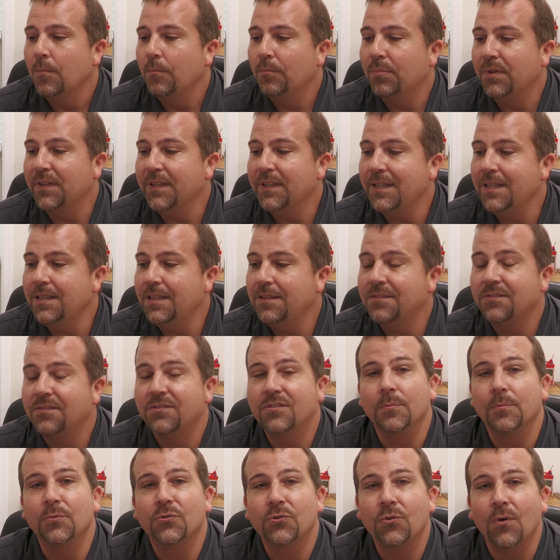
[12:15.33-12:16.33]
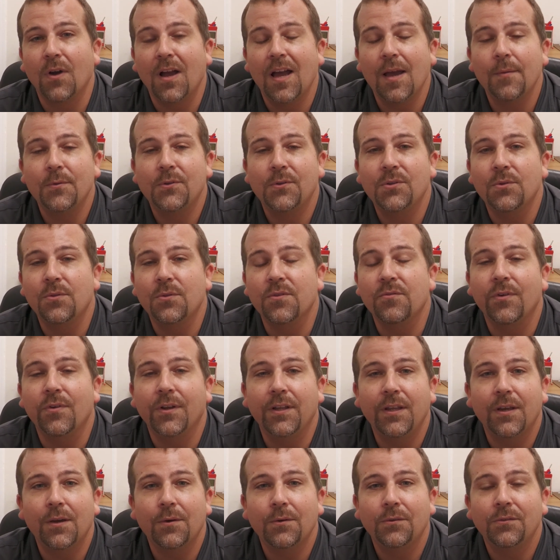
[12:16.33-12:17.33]
Please subscribe to the
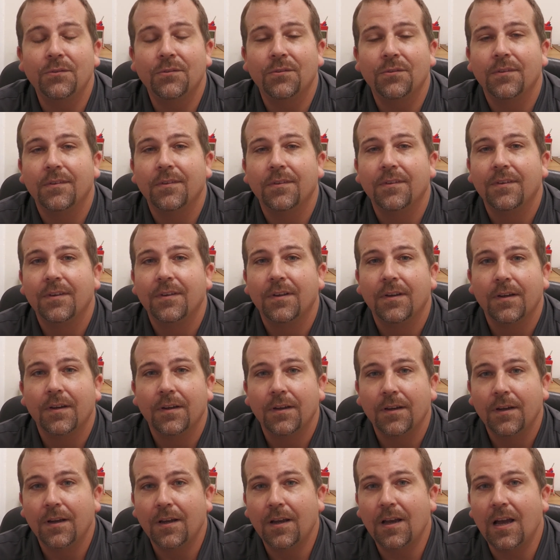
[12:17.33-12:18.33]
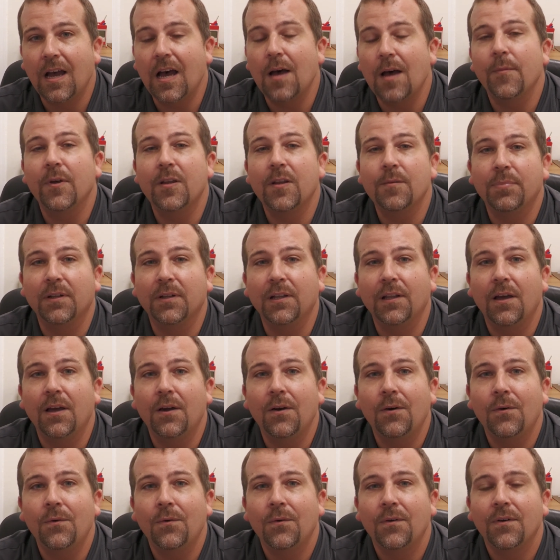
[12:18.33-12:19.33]
videos, comment
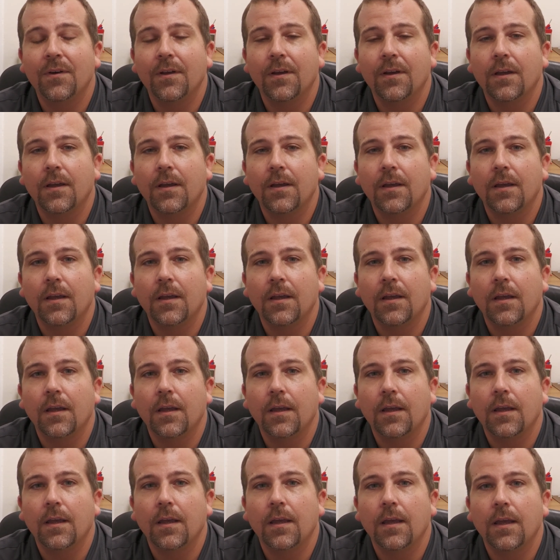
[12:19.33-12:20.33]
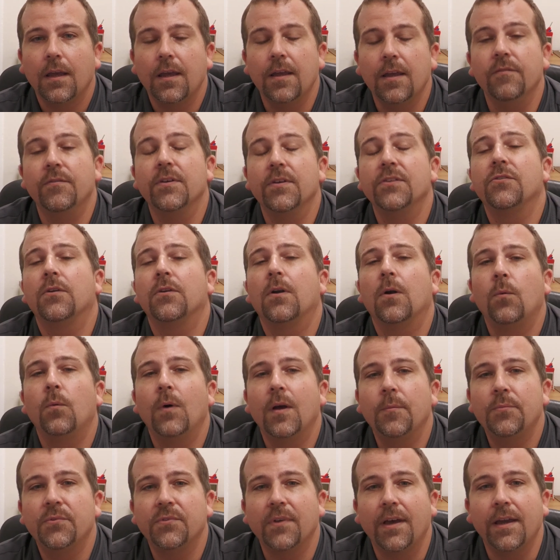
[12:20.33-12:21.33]
below, and visit our
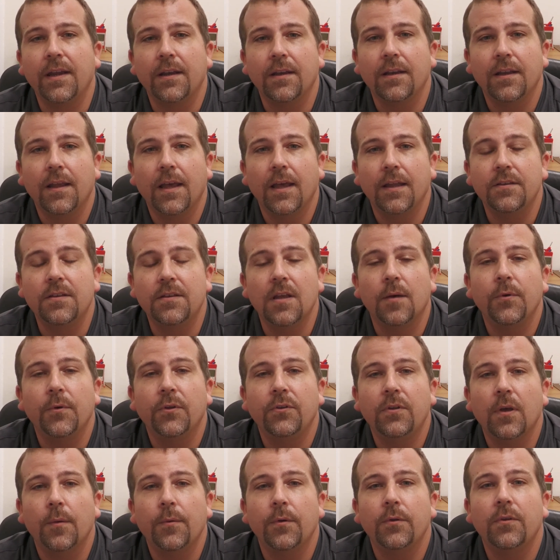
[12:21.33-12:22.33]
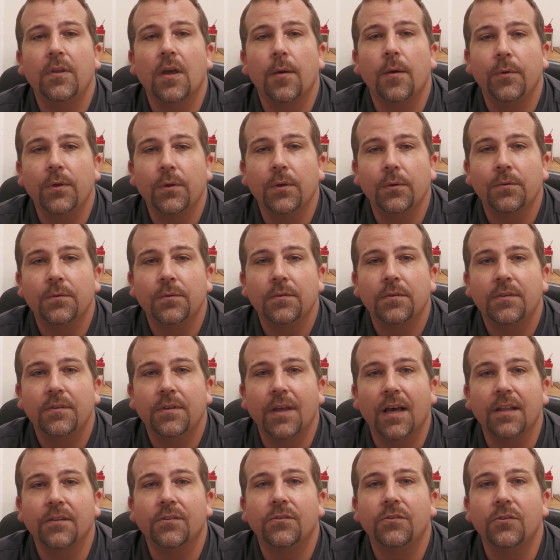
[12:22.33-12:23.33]
website at
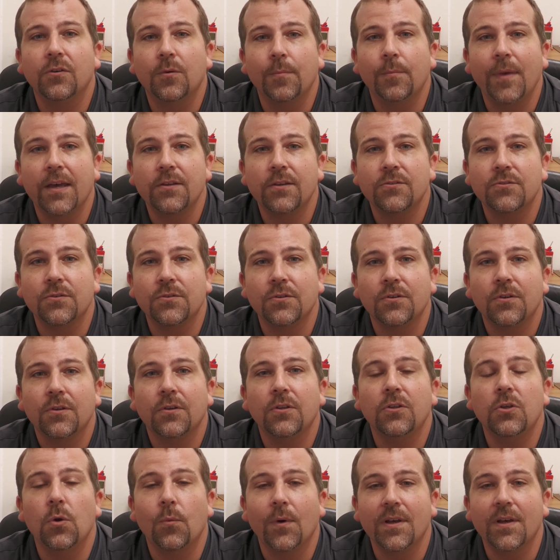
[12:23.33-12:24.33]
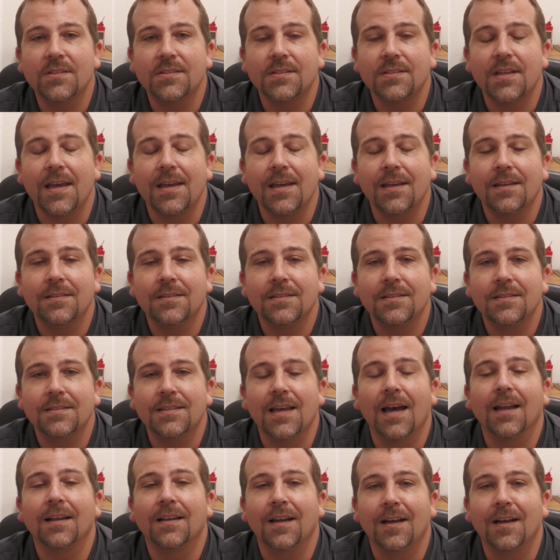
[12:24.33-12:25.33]

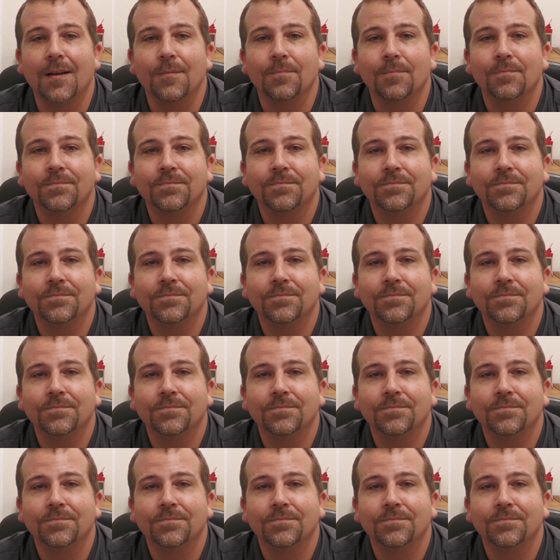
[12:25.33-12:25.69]
www.steelmasterusa.com.